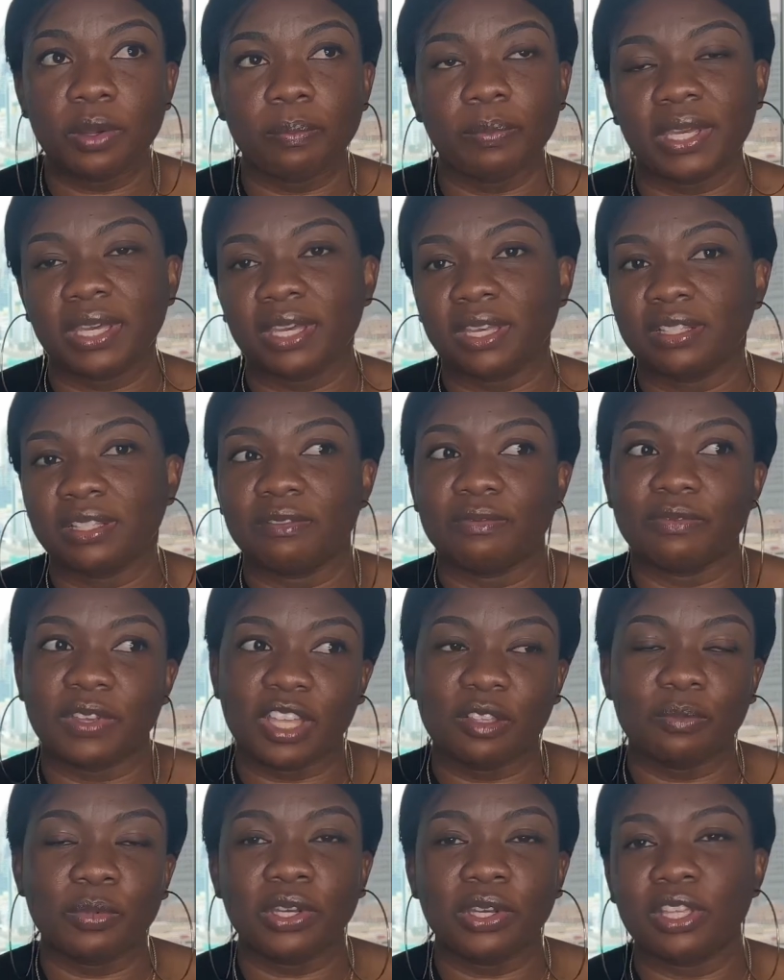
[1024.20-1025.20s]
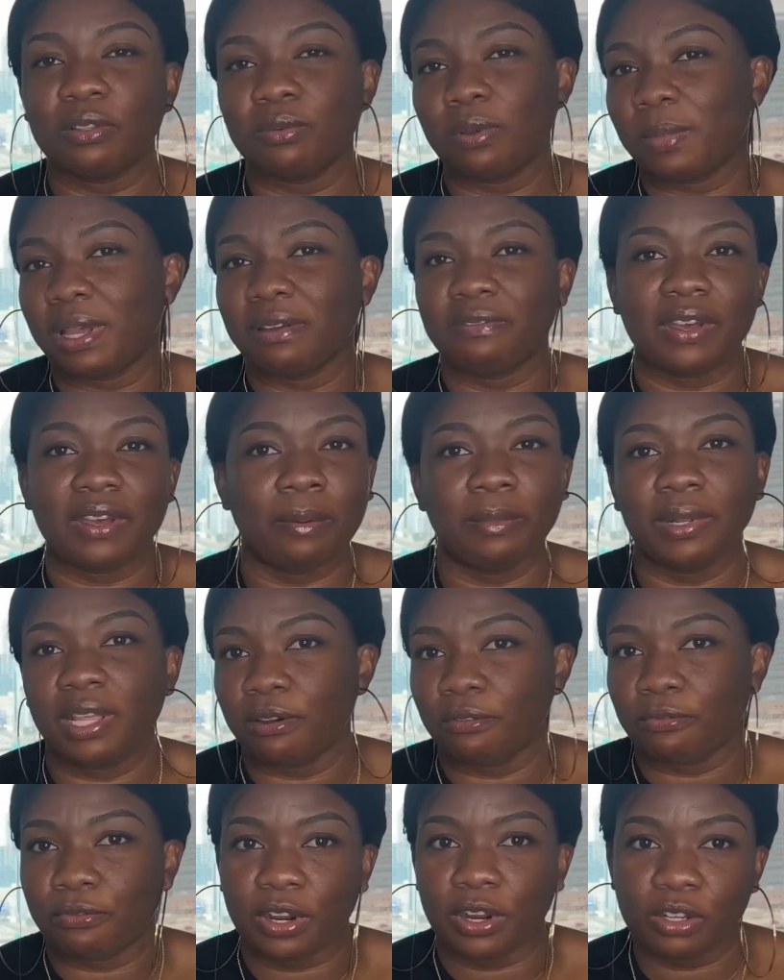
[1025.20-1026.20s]
because Facebook is where my family
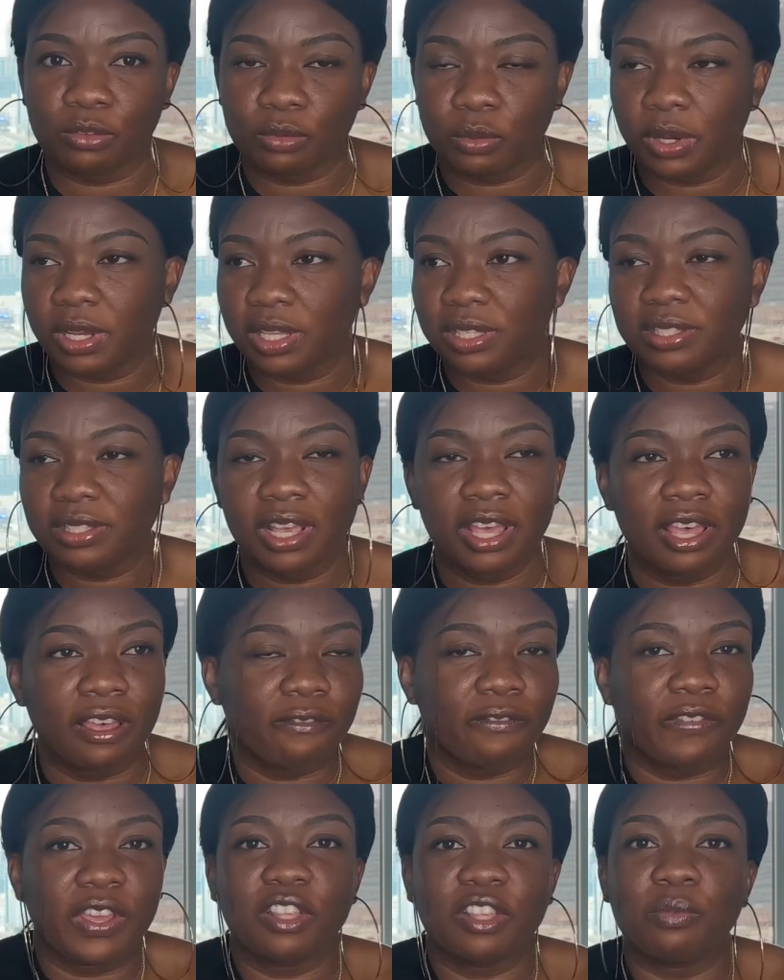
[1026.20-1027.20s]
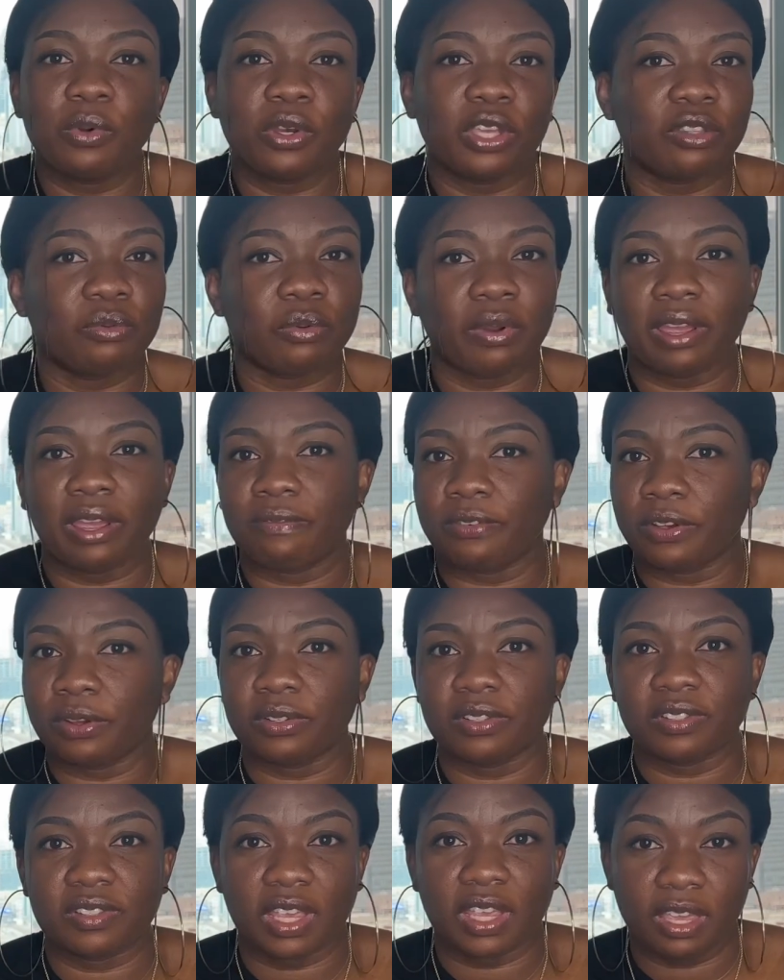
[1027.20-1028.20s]
and friends was. Facebook is where I felt
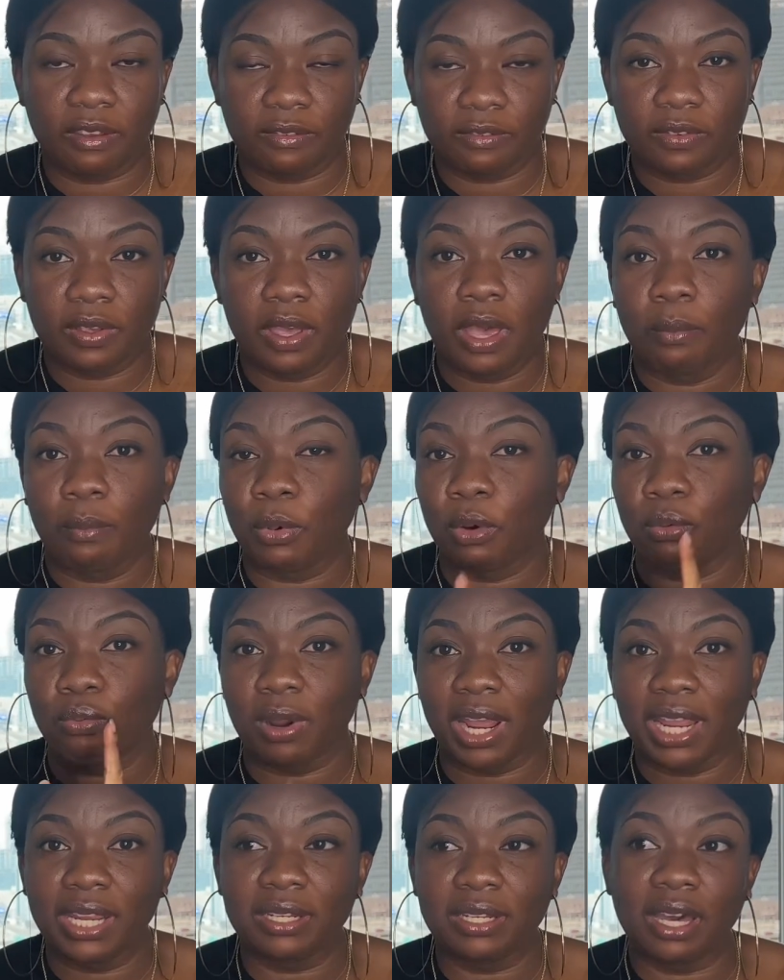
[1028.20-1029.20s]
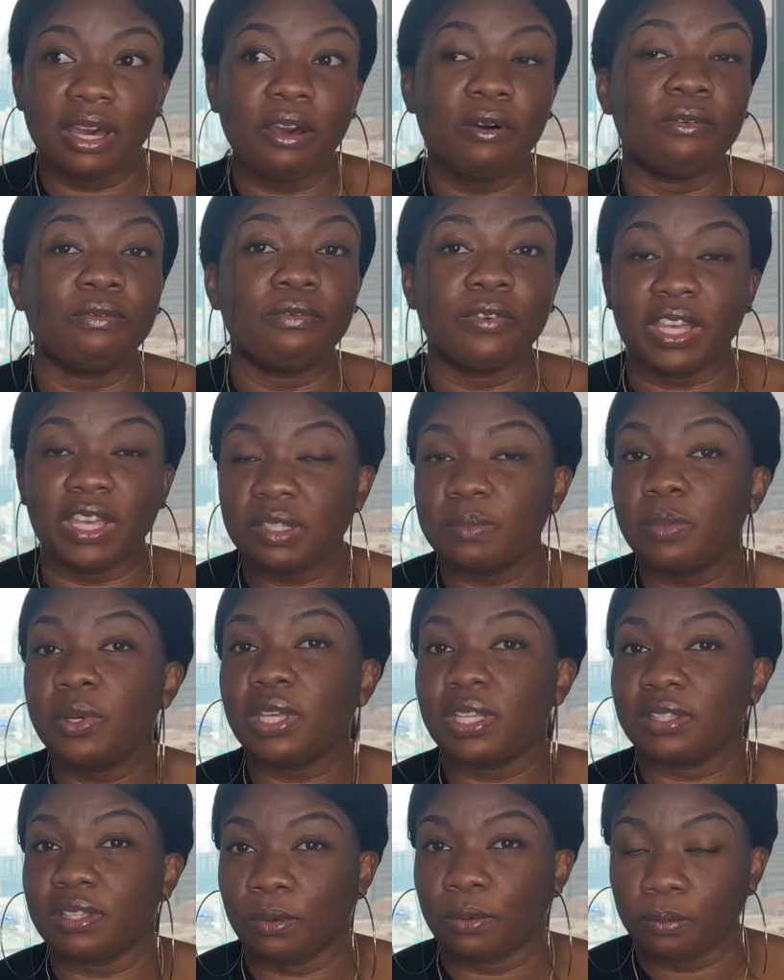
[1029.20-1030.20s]
safe. But right now, Facebook
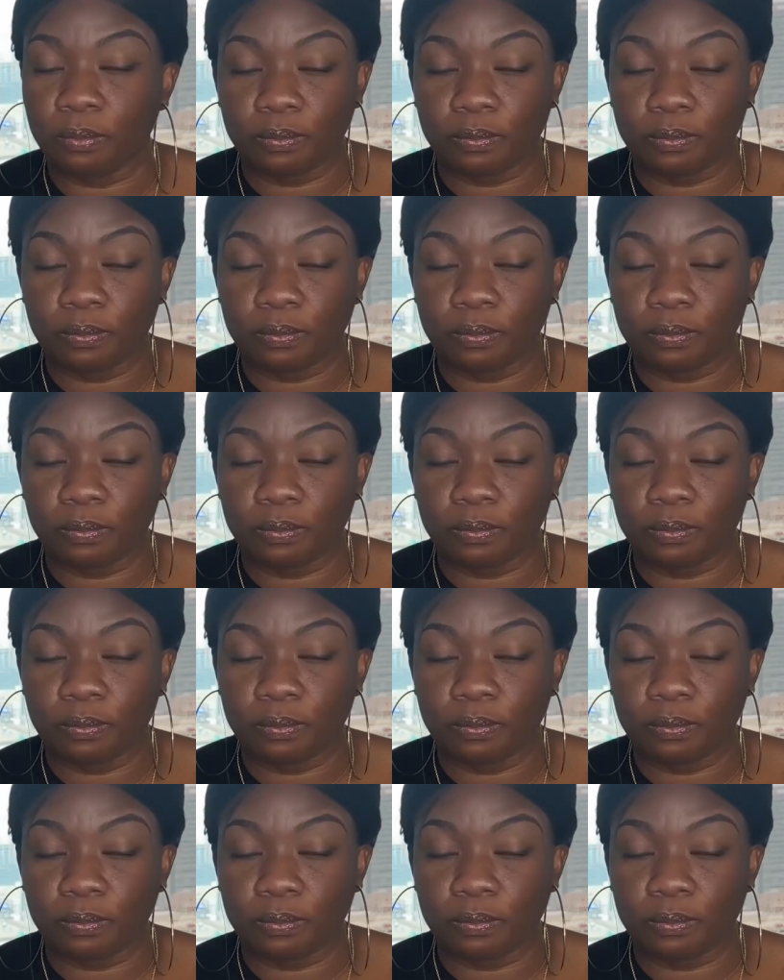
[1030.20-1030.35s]
is a